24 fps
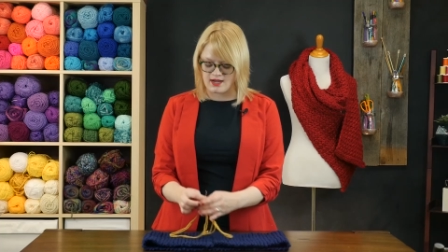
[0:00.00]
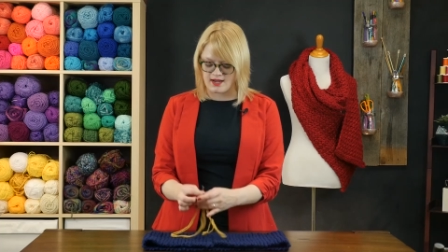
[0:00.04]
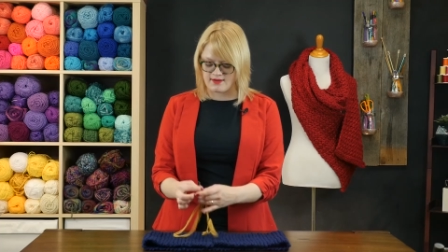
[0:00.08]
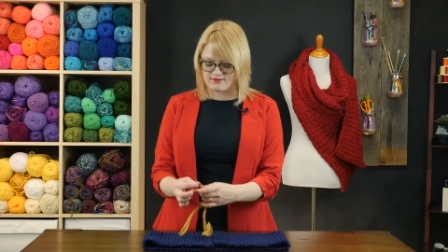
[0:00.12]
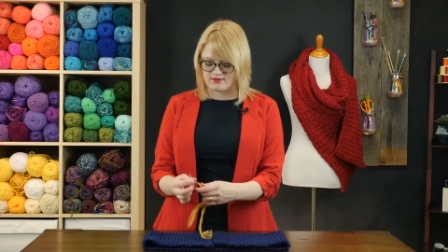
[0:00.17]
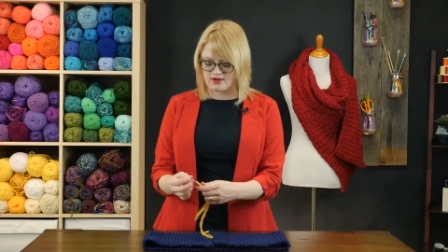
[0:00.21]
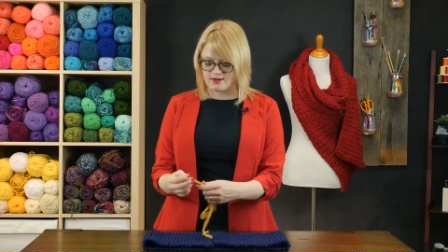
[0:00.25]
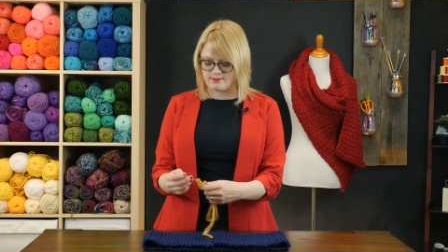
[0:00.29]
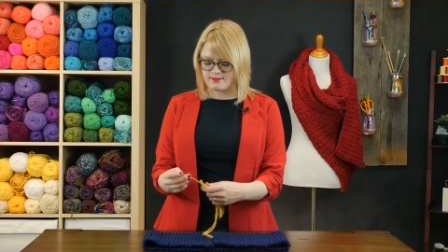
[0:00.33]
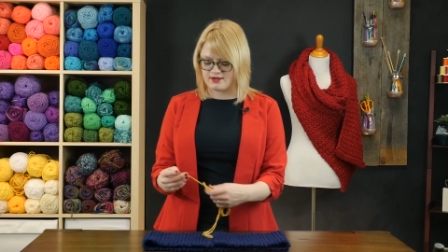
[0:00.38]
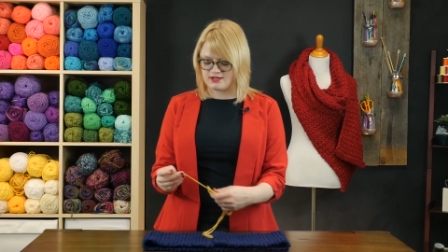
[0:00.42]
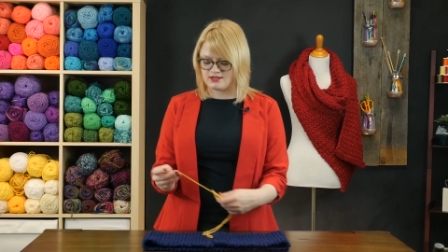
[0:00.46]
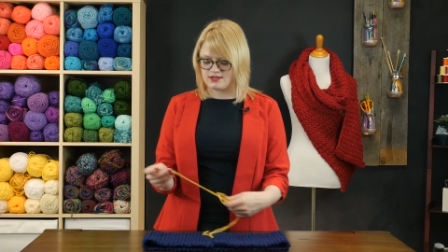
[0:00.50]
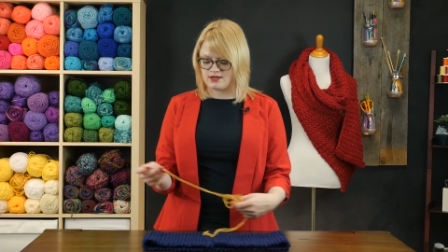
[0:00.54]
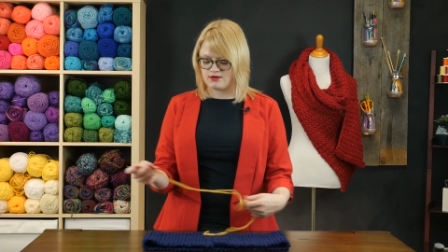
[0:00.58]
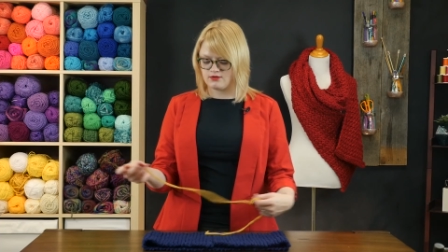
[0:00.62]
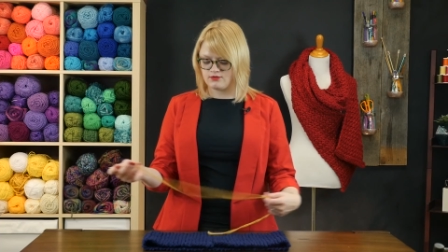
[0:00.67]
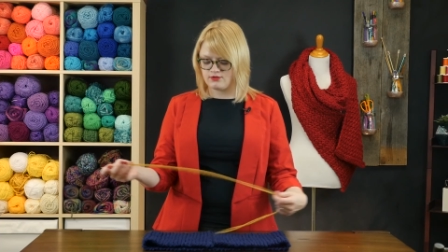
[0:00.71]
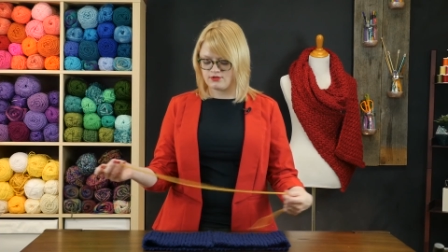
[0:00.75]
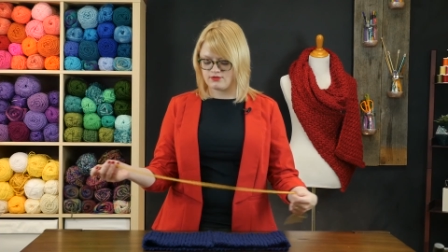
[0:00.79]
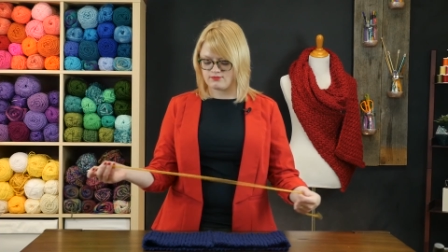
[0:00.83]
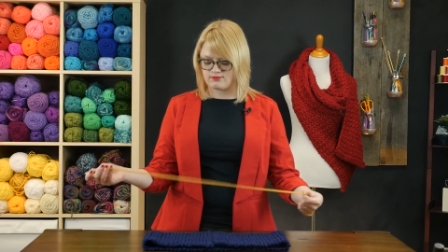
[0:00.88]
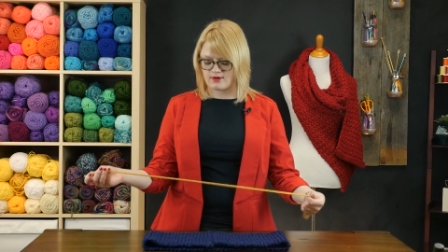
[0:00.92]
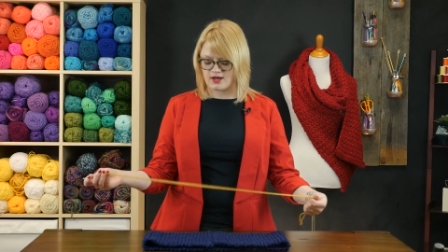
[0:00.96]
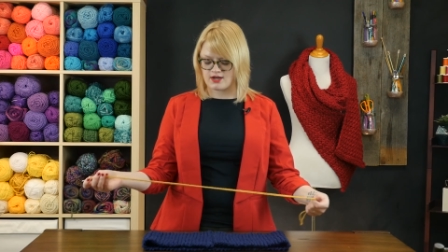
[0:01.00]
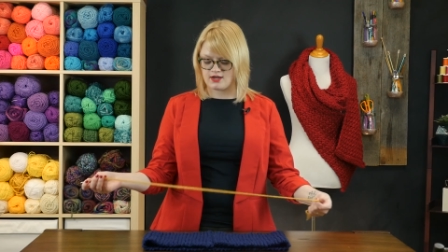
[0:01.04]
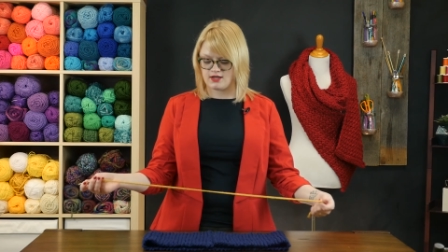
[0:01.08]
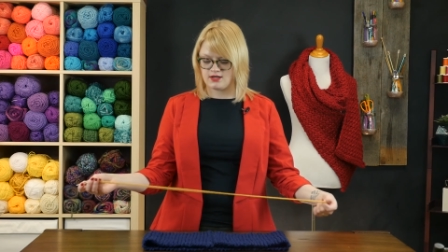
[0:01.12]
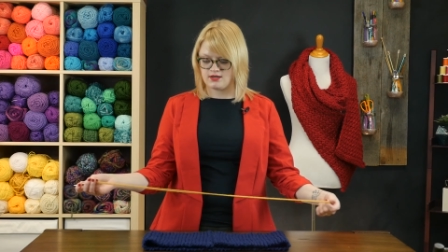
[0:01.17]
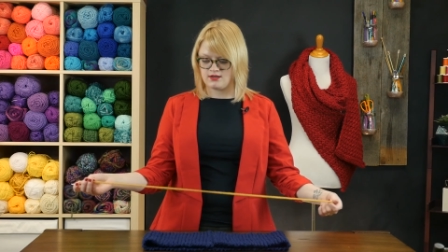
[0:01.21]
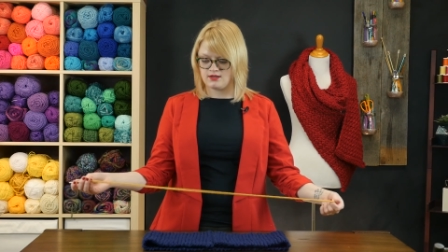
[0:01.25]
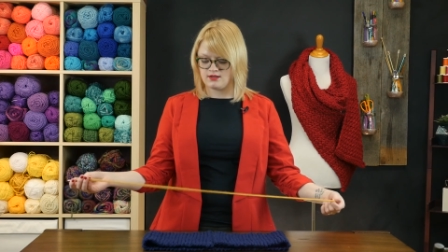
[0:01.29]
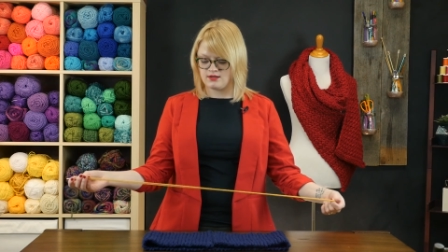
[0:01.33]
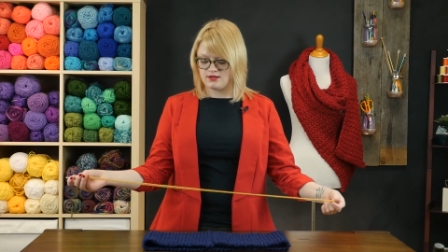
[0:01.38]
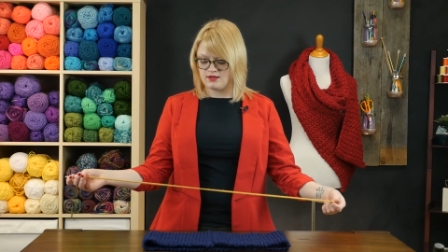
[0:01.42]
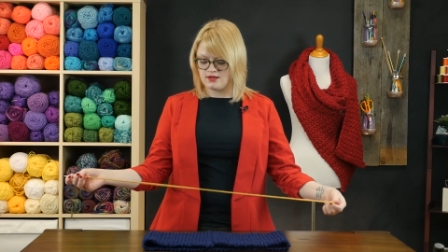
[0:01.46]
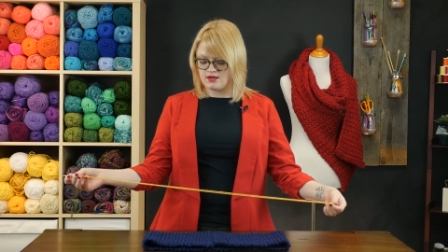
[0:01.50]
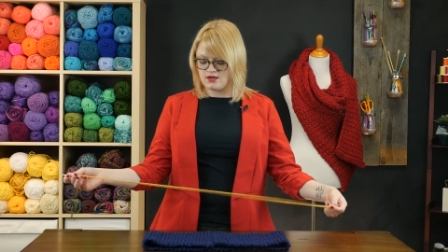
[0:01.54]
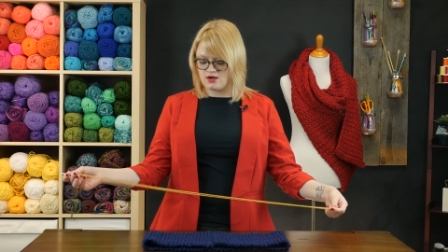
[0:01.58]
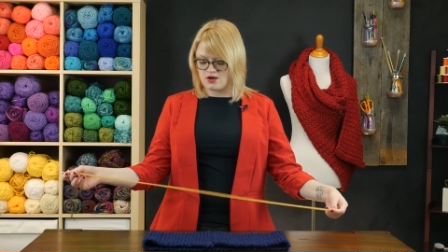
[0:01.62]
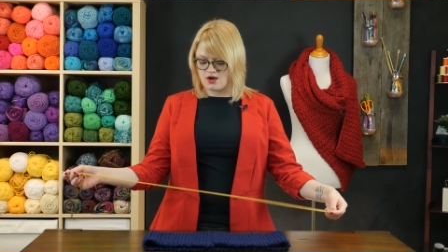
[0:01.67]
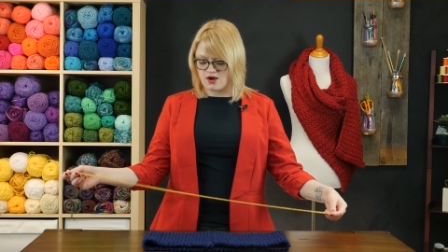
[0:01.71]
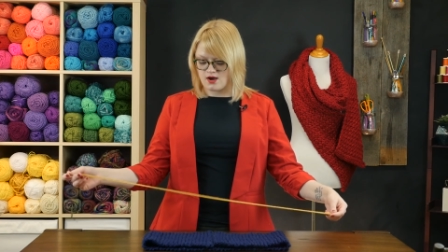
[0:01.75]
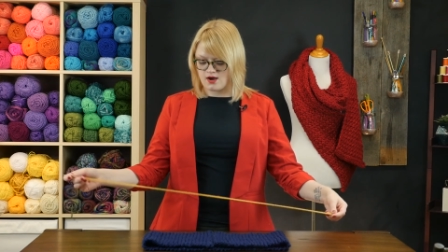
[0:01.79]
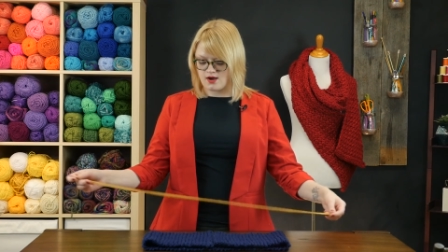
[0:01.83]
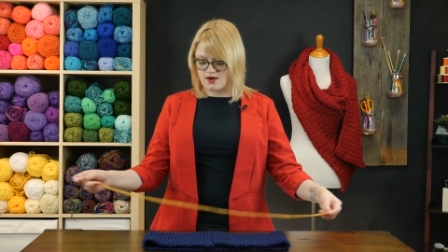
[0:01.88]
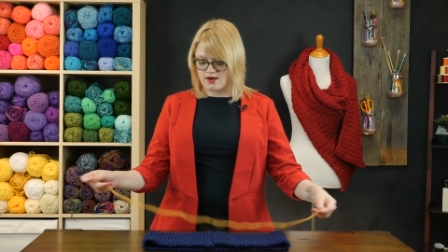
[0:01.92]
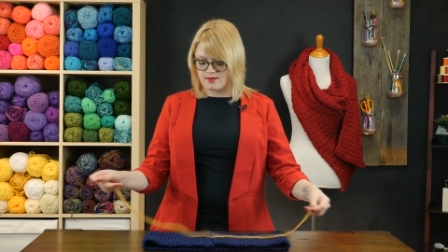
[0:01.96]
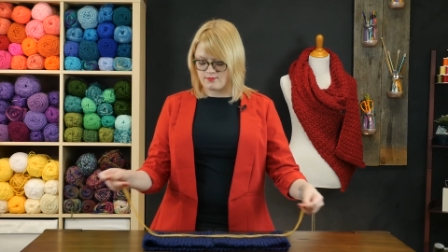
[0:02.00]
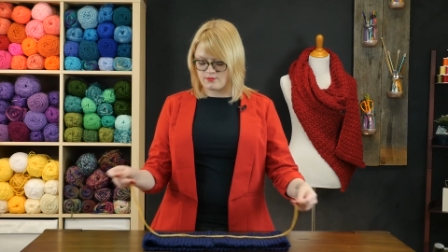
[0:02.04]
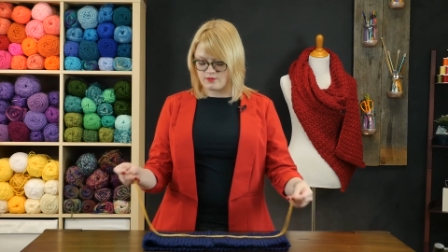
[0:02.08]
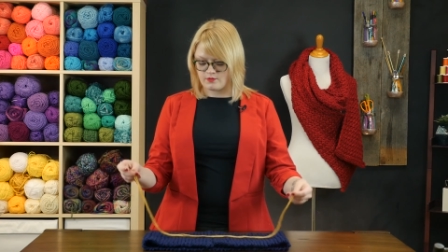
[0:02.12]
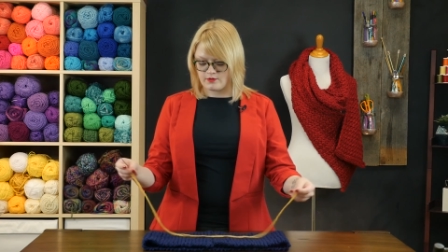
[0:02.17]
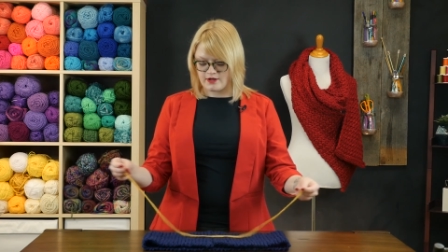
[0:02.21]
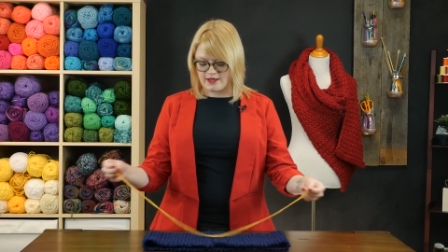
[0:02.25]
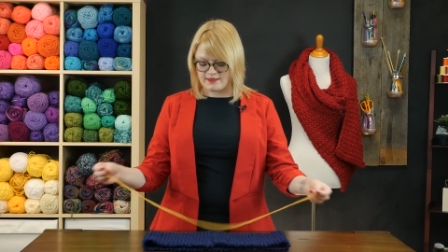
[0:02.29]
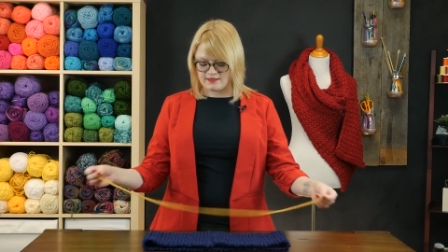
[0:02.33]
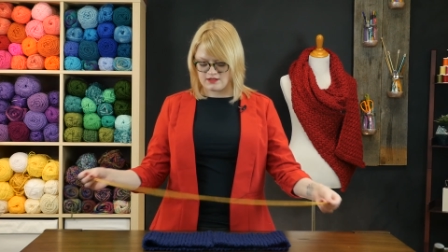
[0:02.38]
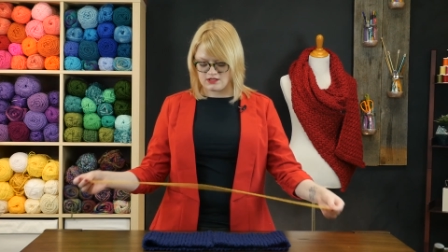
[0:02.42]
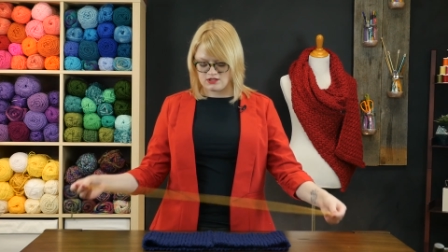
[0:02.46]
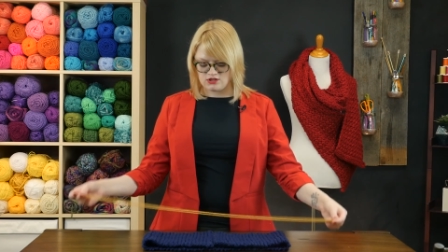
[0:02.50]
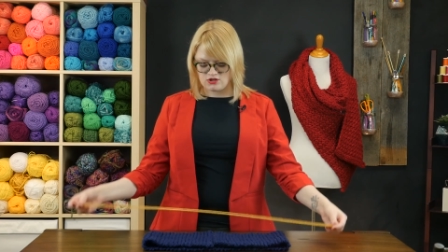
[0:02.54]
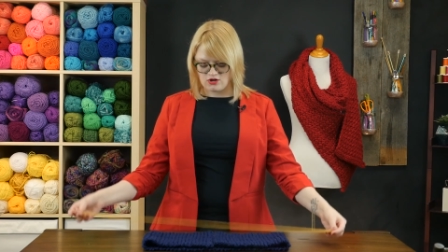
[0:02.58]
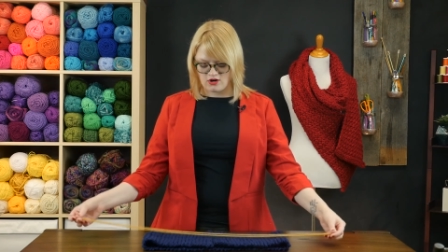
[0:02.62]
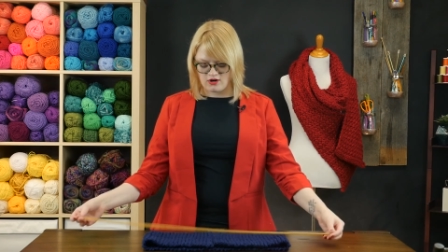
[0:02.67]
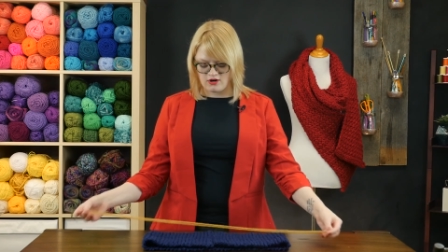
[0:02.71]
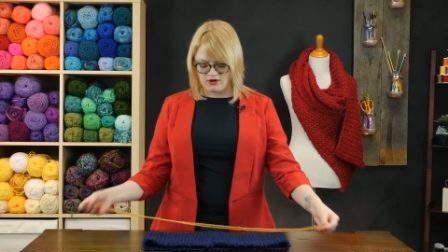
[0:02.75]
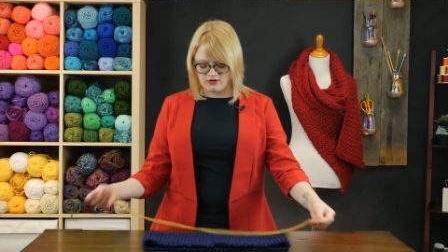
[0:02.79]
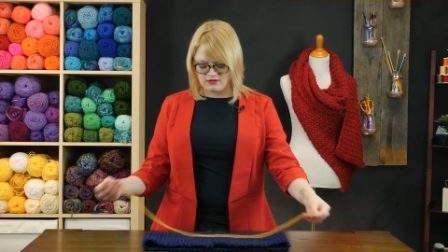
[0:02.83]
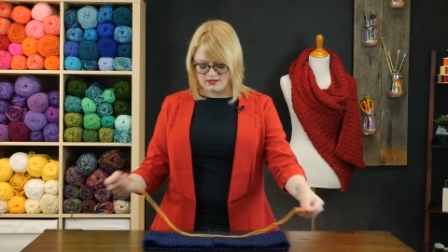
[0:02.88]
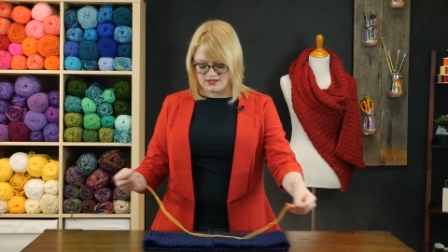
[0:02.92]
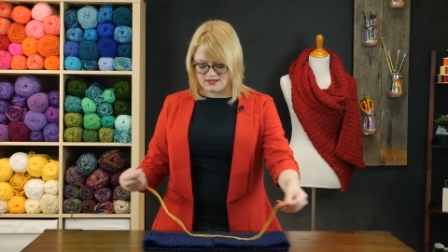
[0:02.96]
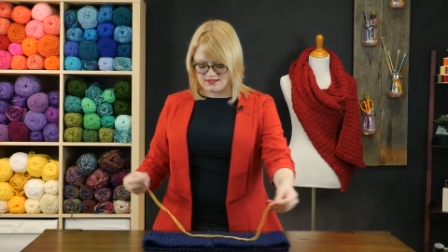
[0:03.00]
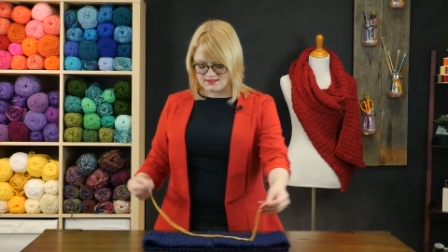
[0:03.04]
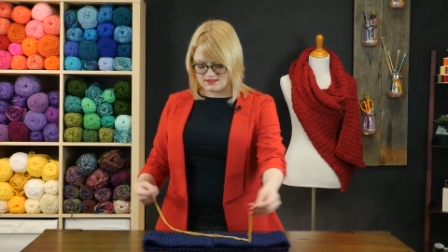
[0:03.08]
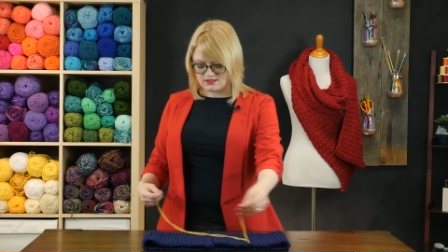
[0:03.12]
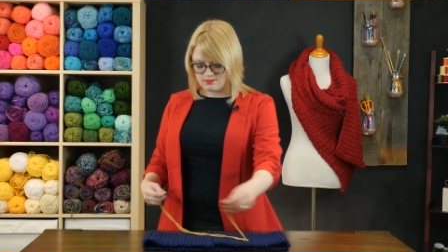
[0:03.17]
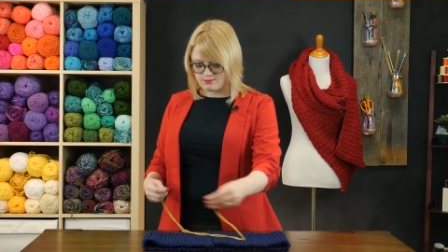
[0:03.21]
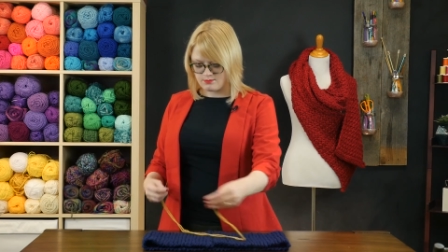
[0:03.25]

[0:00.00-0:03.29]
I've got my needle threaded, and the yarn is